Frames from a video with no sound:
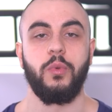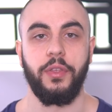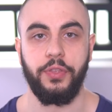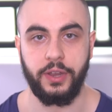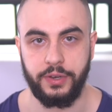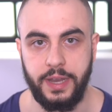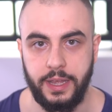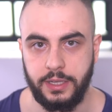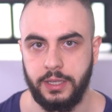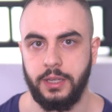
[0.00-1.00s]
with a thicker
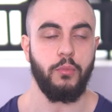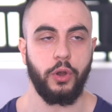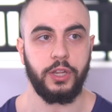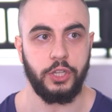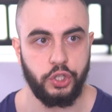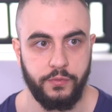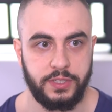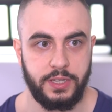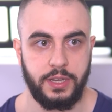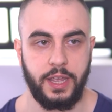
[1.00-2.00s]
neck, more conditioned
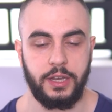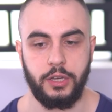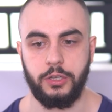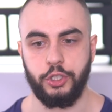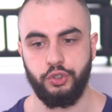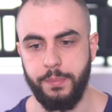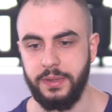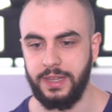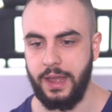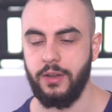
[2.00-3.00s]
physique, and
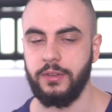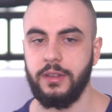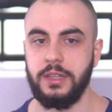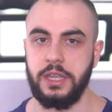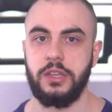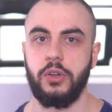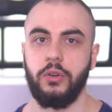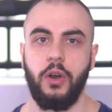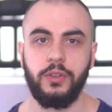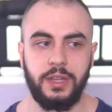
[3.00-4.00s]
stripping down the ego,
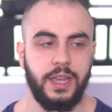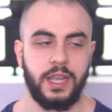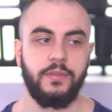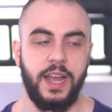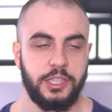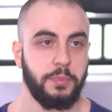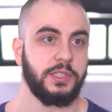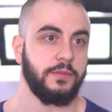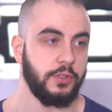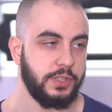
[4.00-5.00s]
all the negative
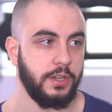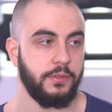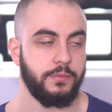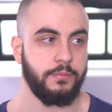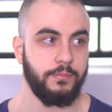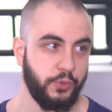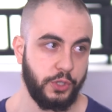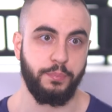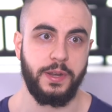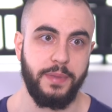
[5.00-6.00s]
aspects of yourself, which
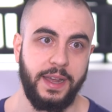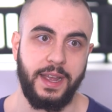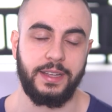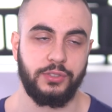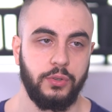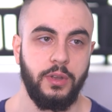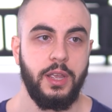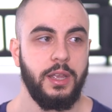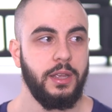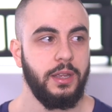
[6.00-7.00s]
is pretty badass. So
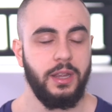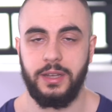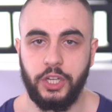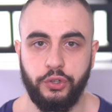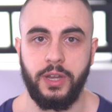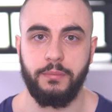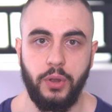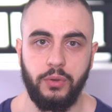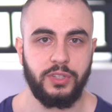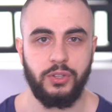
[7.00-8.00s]
neck training,
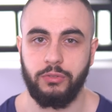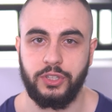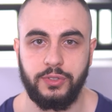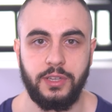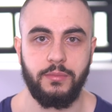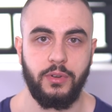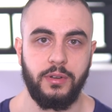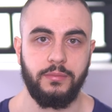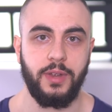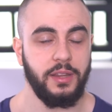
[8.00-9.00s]
bro, there's no excuse
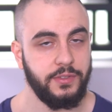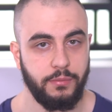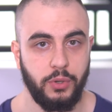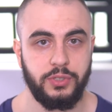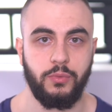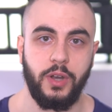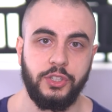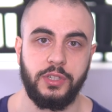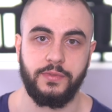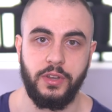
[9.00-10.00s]
anymore, at least for most of you
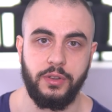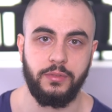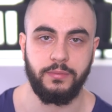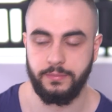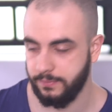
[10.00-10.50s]
watching this video.